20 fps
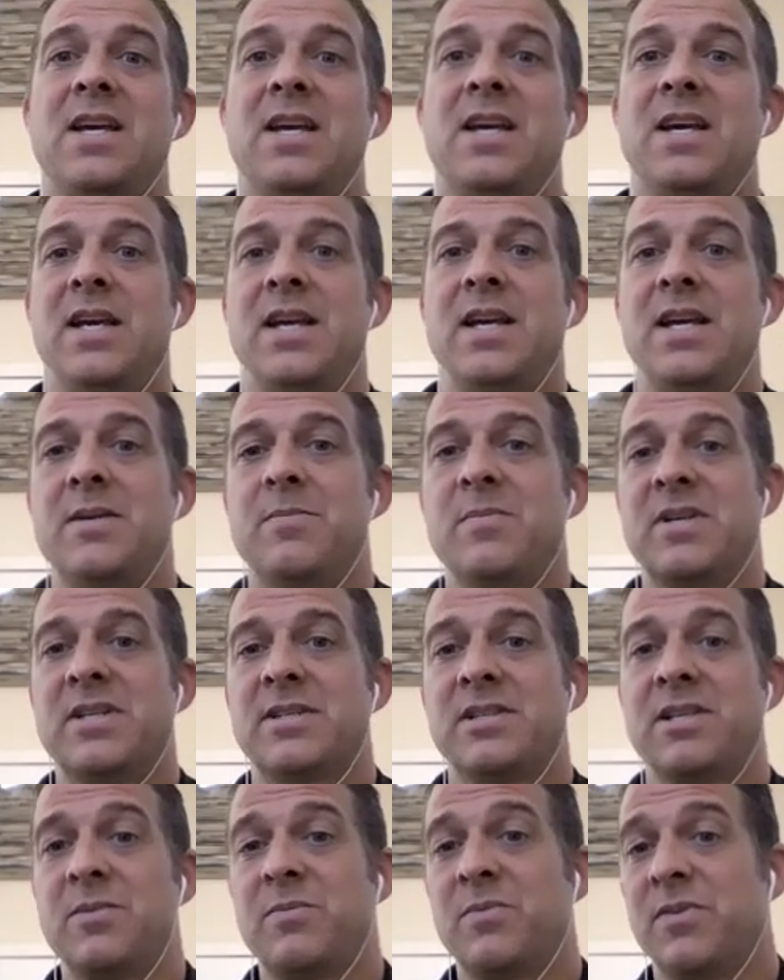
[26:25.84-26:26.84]
hey, my
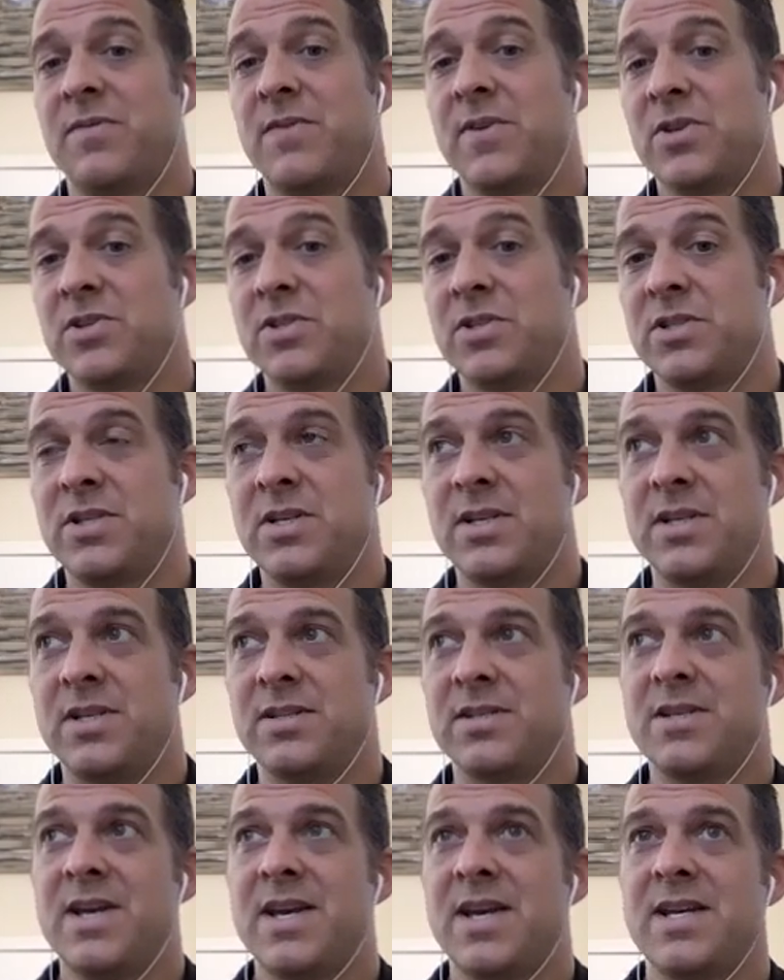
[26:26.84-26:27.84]
sleep efficiency is
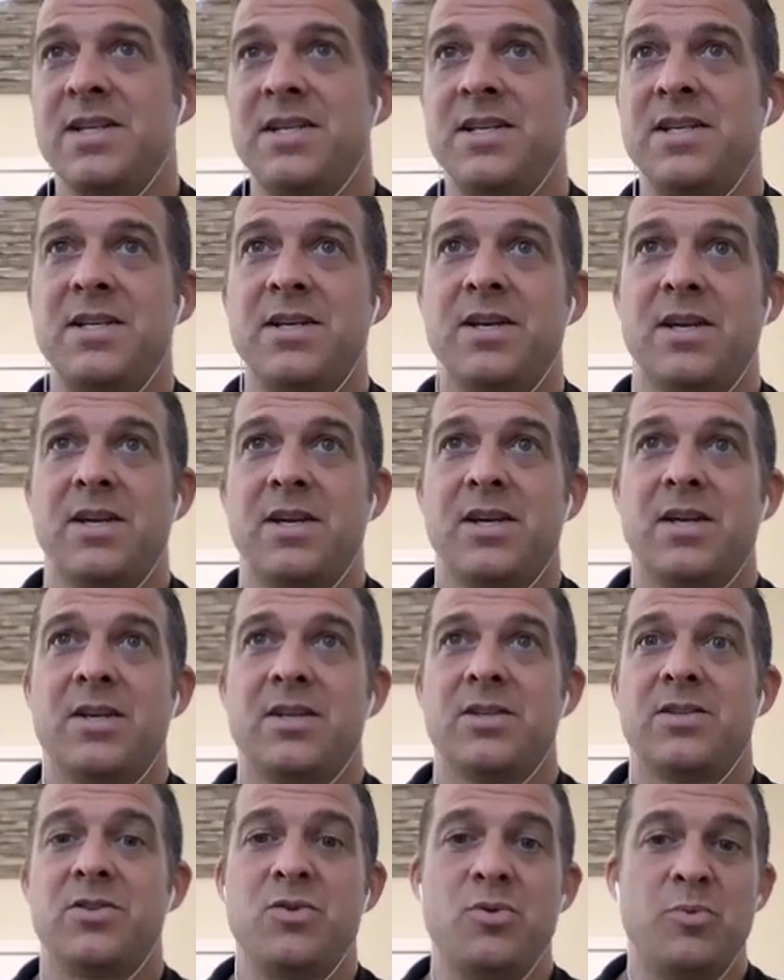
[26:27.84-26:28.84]
92%.
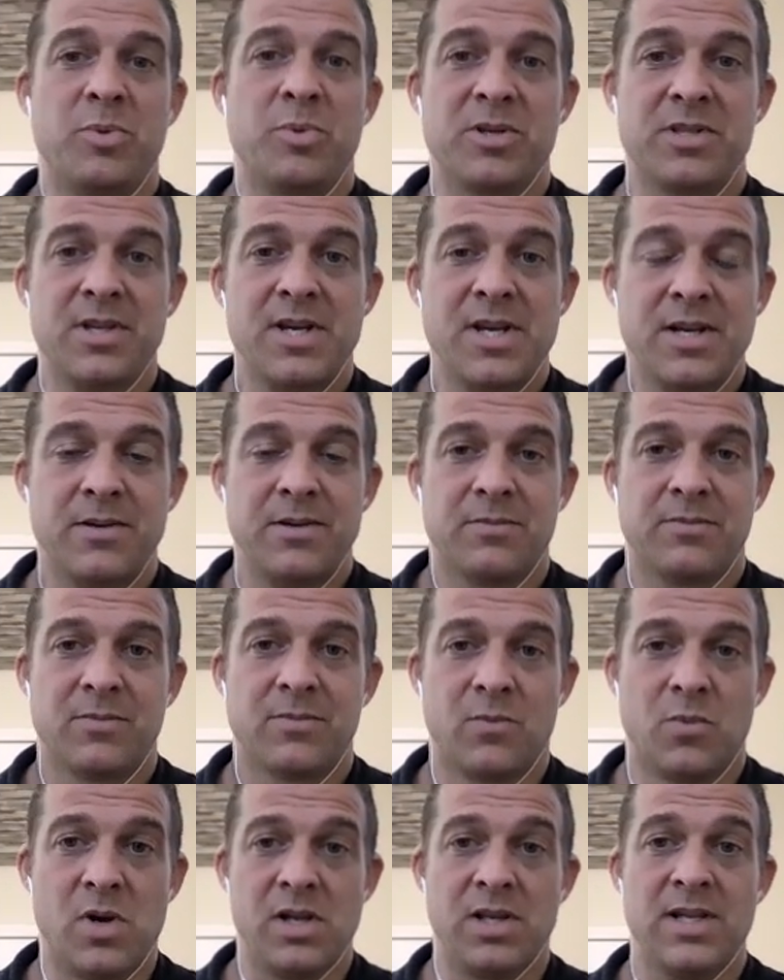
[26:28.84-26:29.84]

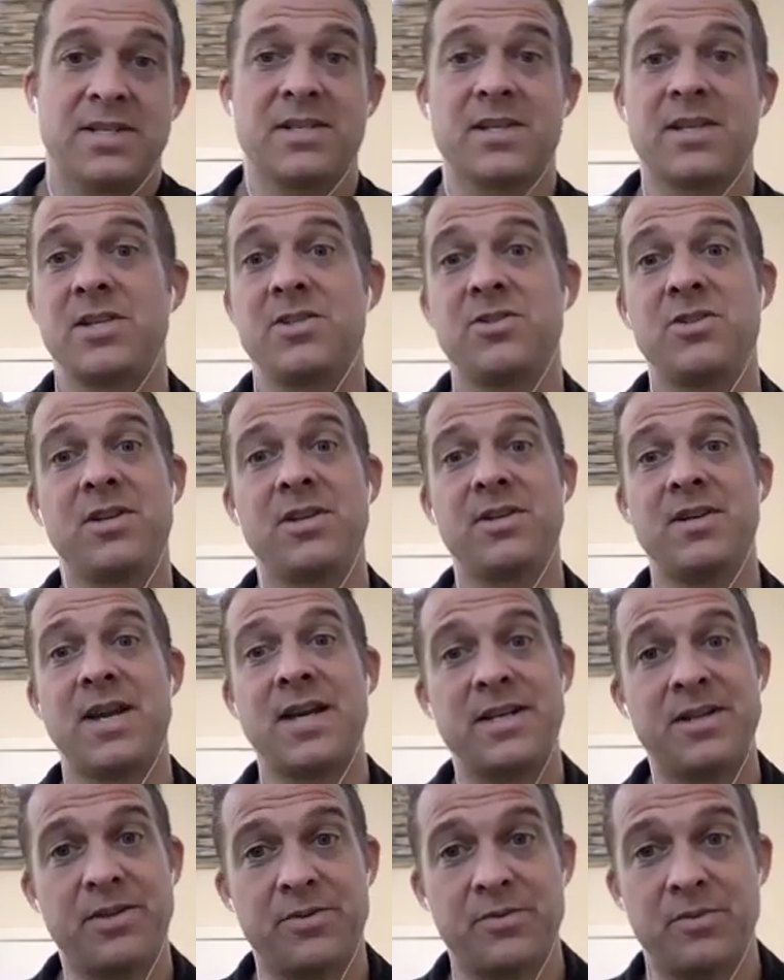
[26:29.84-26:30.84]
Well, let's get you to
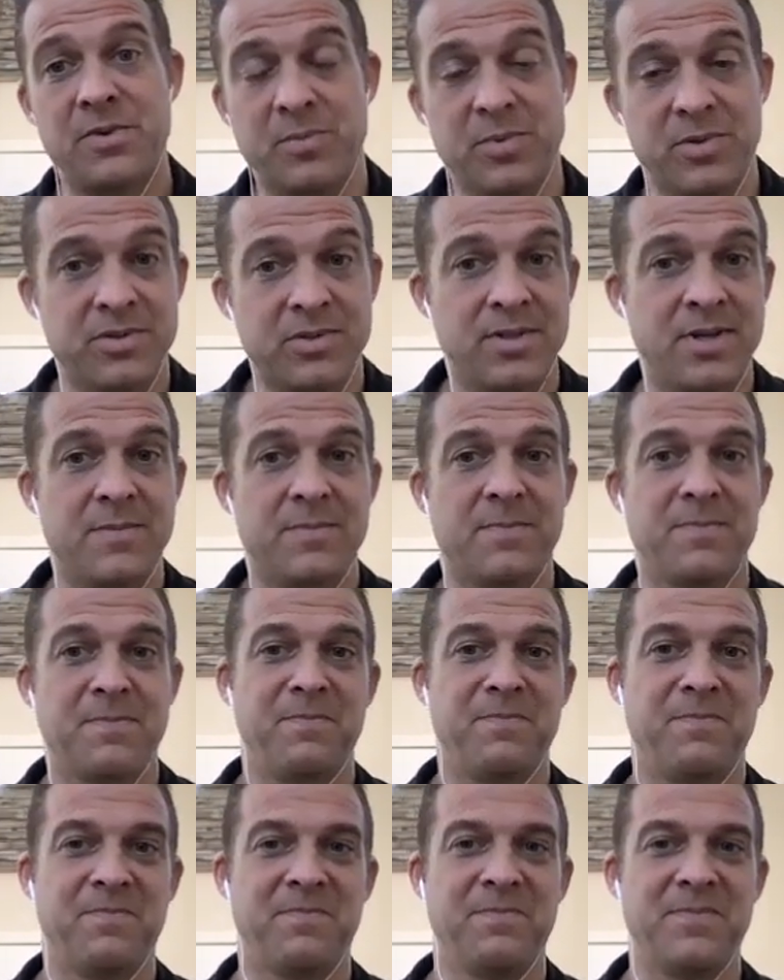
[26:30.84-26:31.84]
93%.
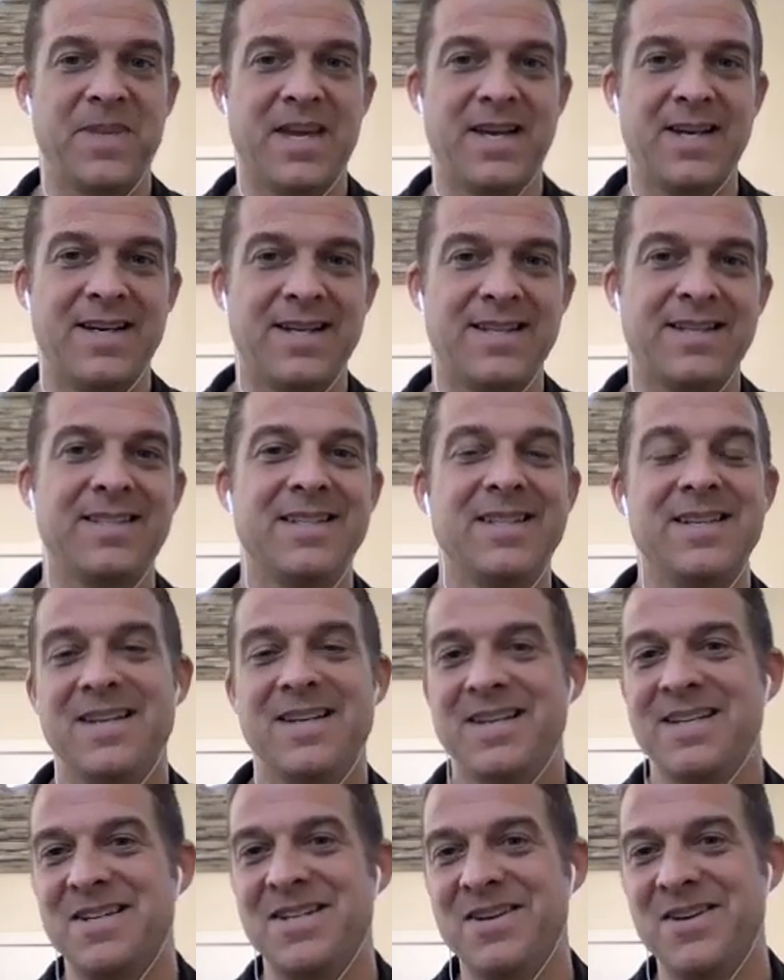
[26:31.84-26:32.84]

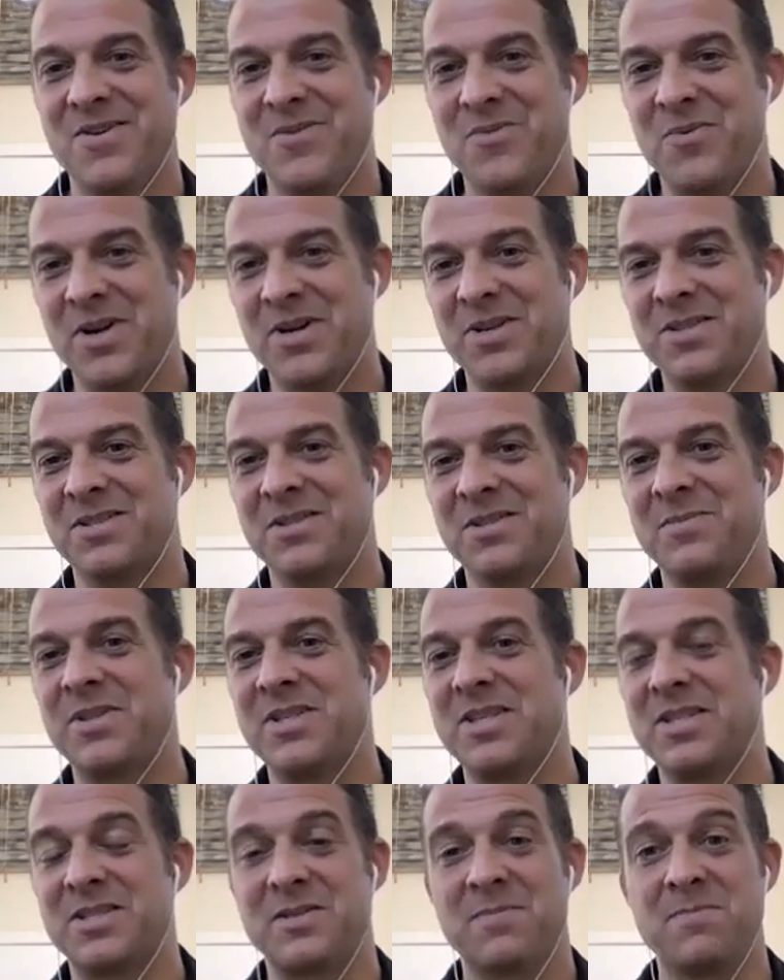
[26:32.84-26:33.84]
What are some of
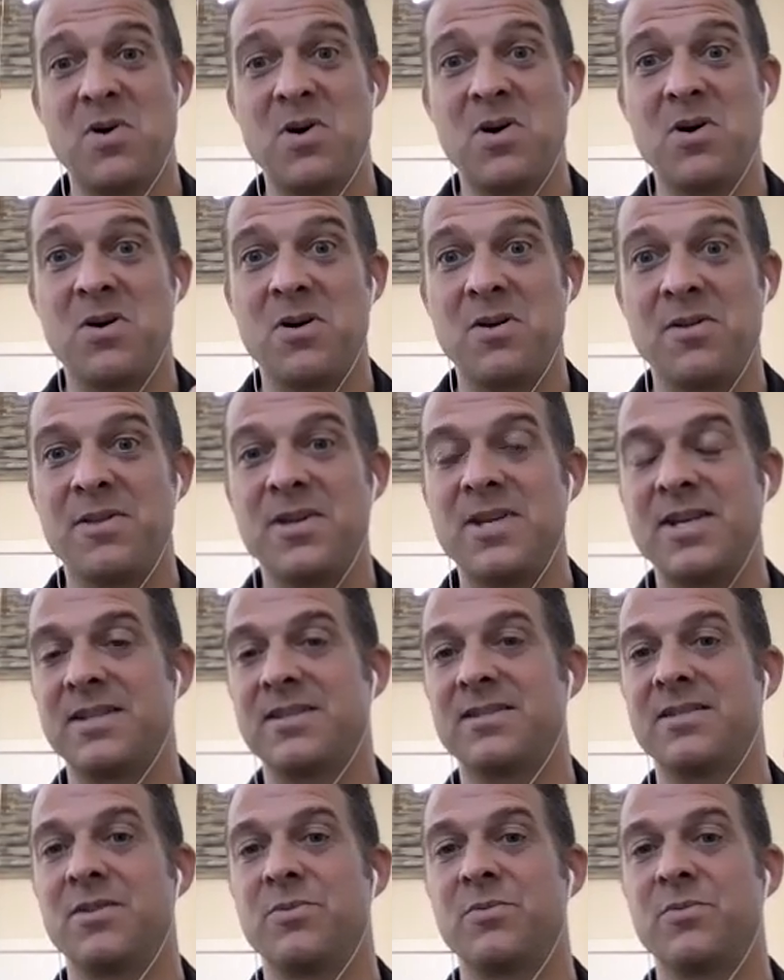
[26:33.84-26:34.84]
these small
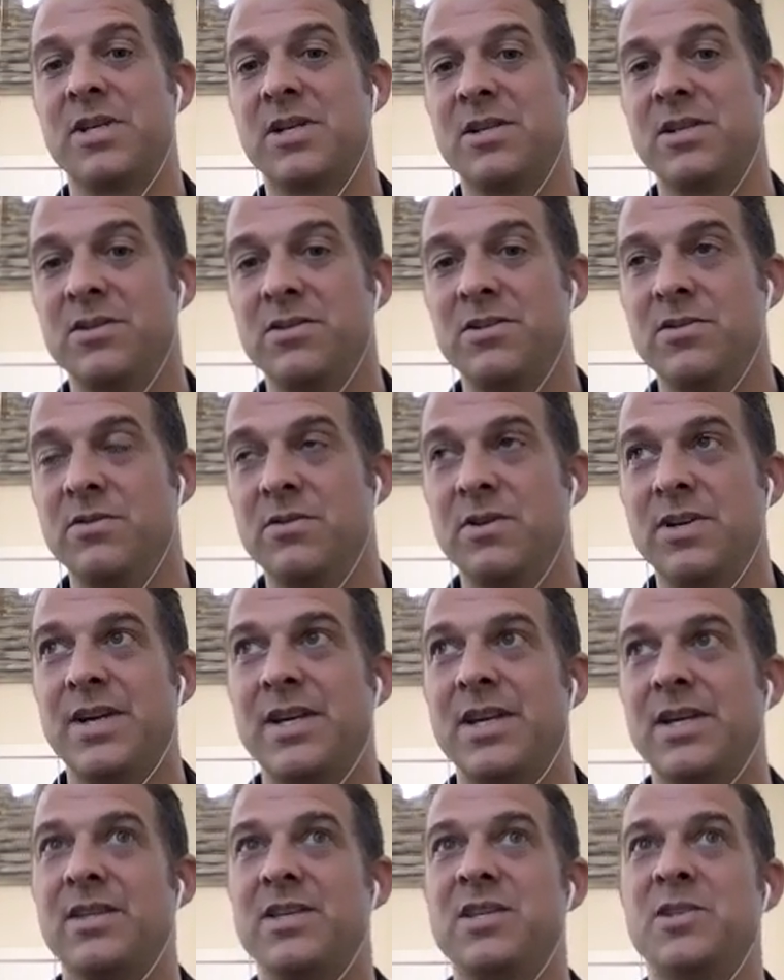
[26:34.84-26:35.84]
things that we can do?
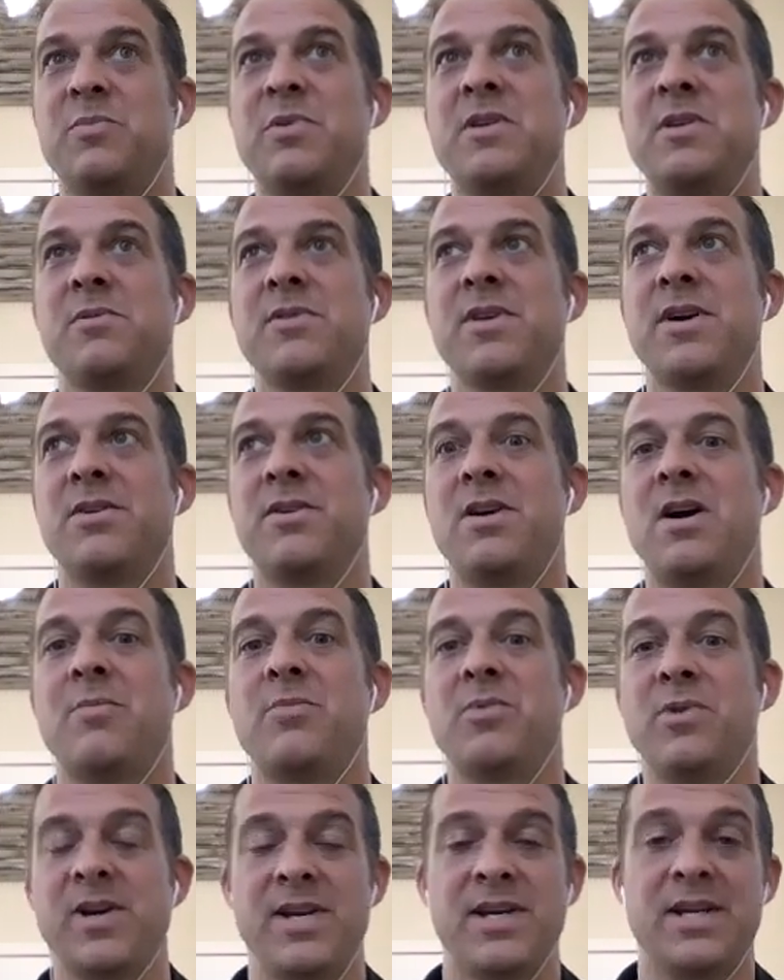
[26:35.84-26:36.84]
These people that are
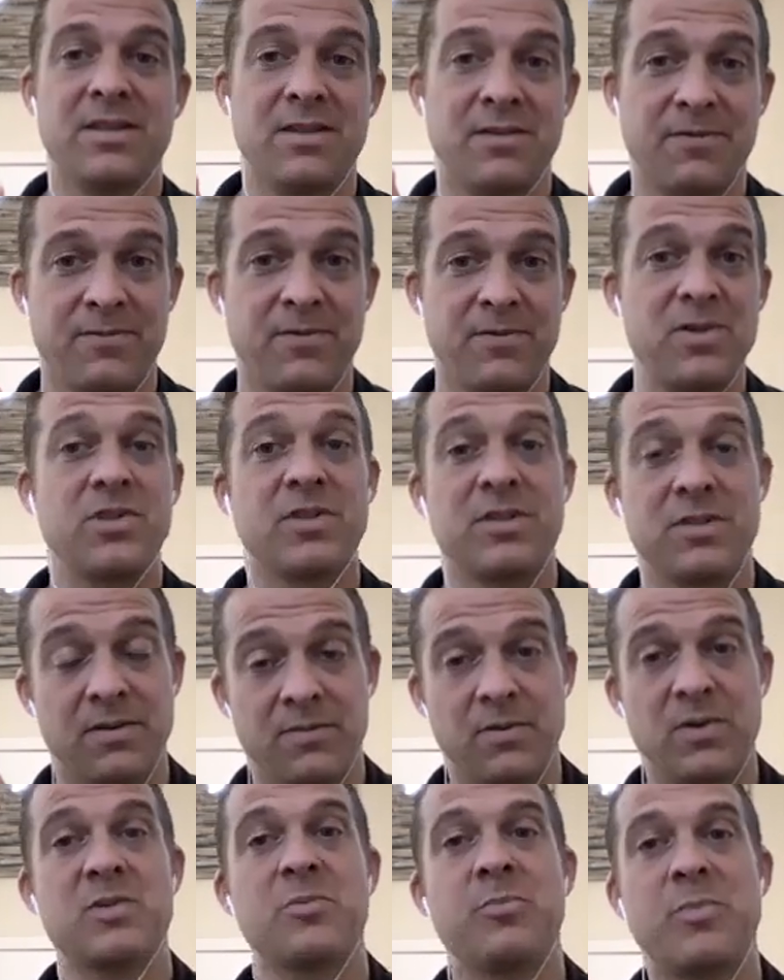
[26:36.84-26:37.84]
operating at the fringes
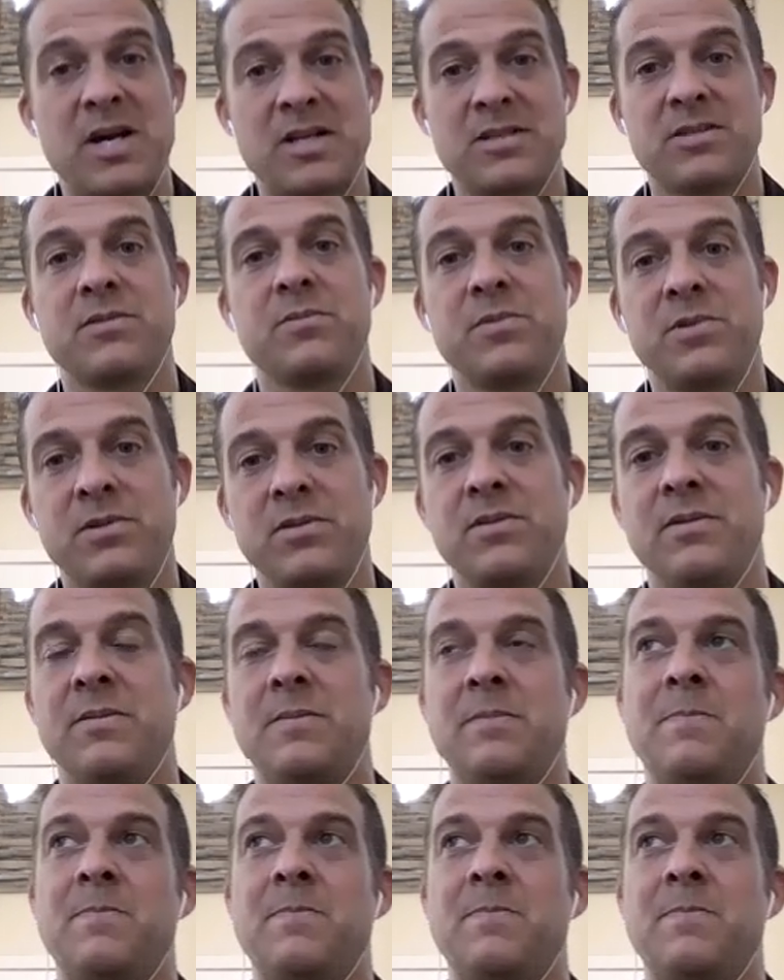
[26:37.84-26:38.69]
of what's possible,